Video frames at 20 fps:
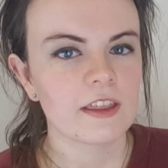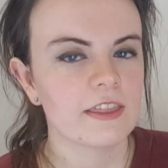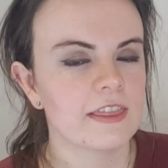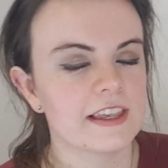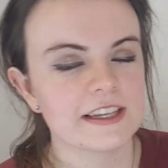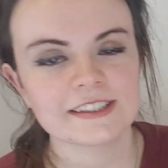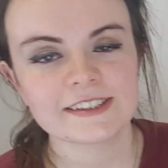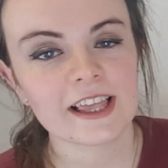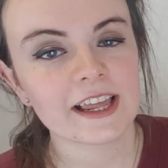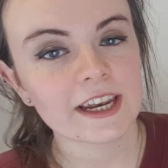
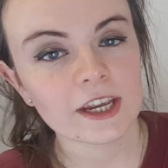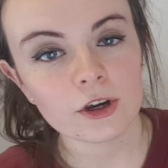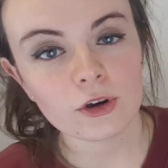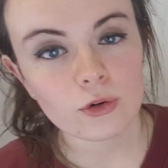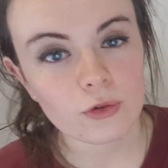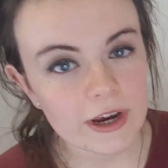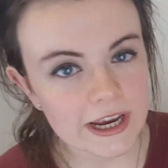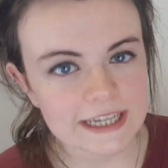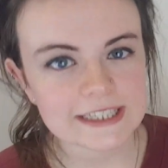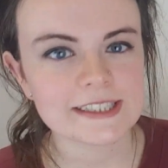This then
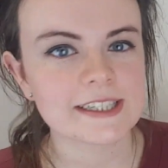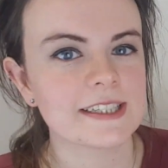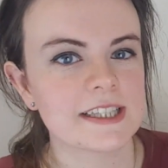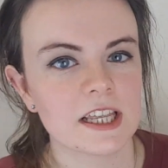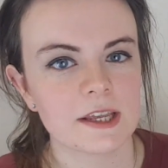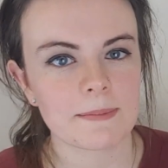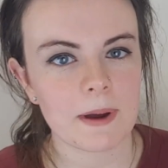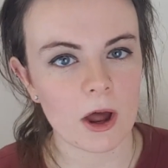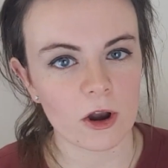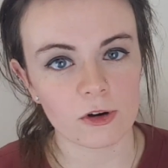increases
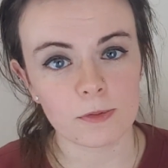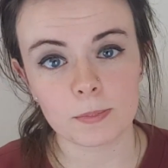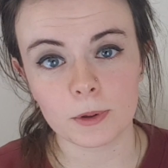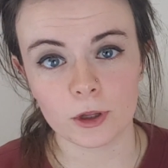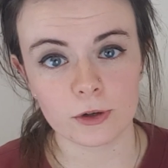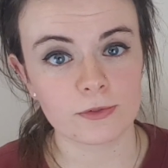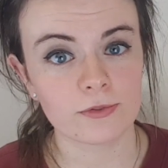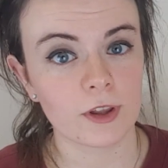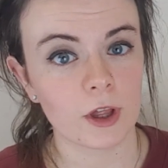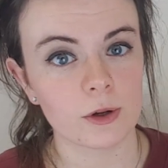the amount of
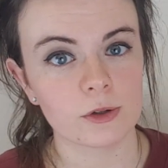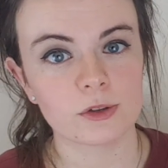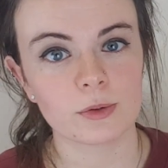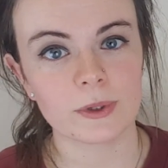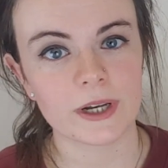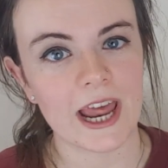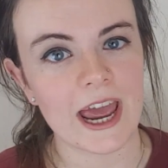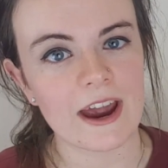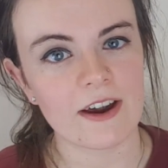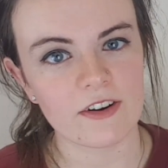blood flow to
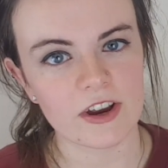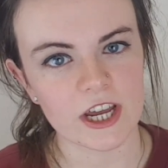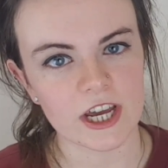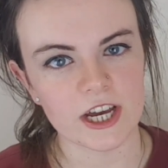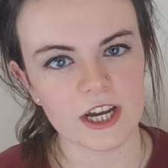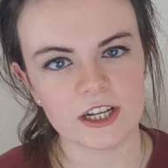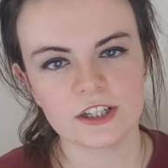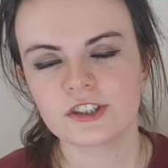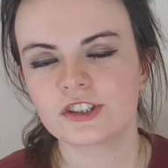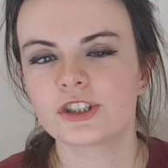an
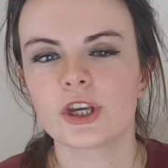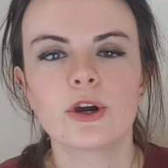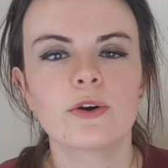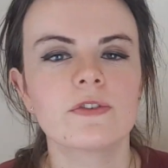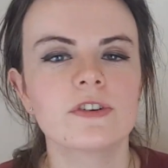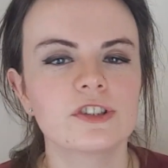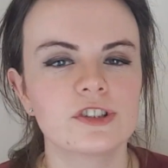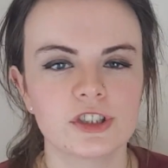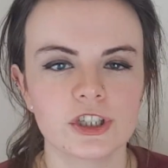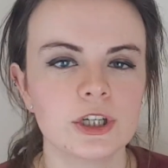area, and so
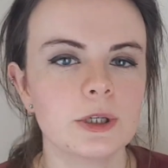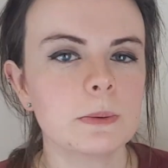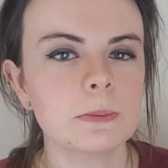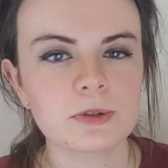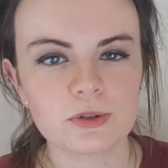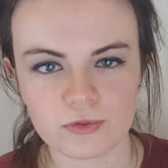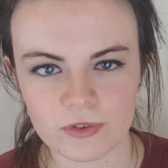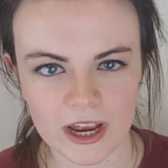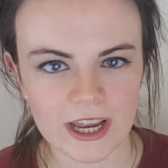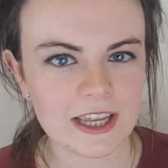
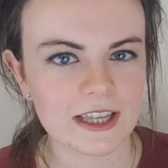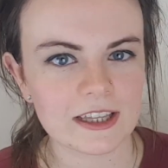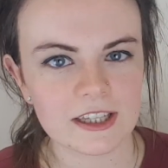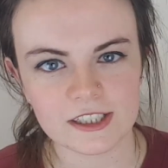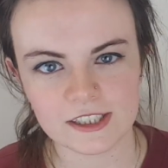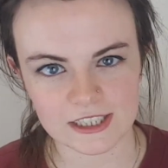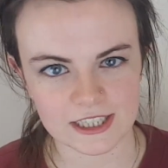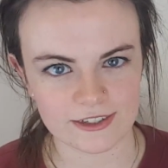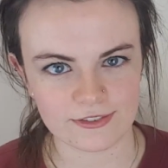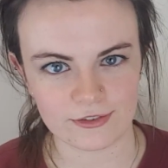resumes regular
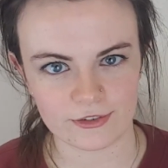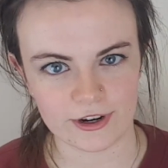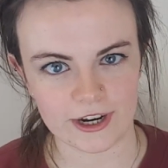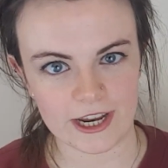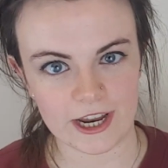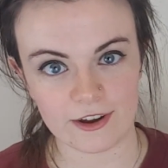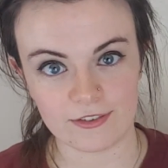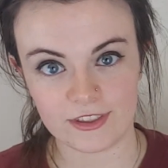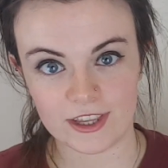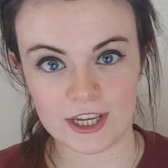
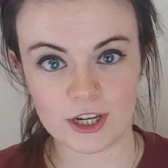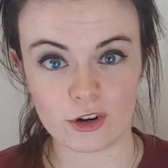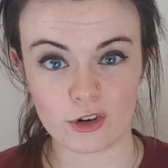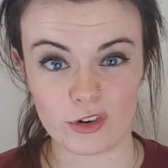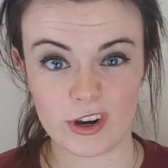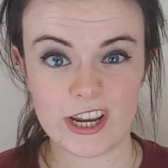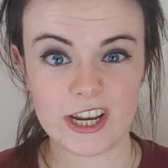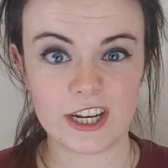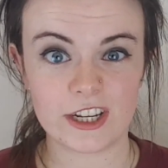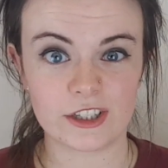delivery of the
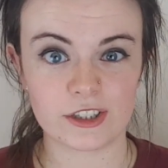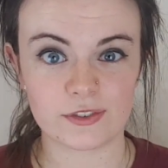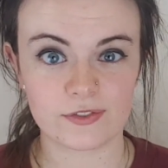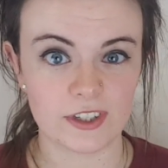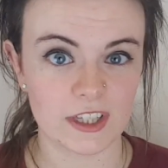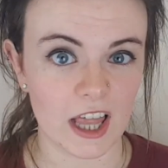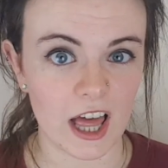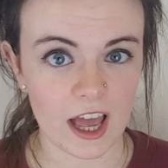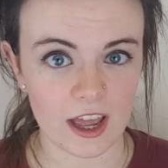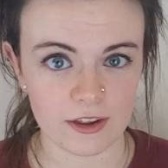ingredients
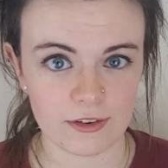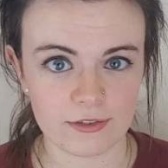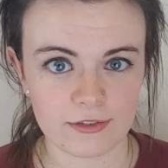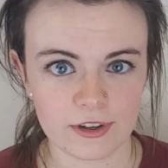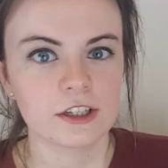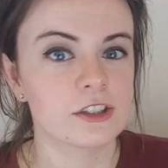for life.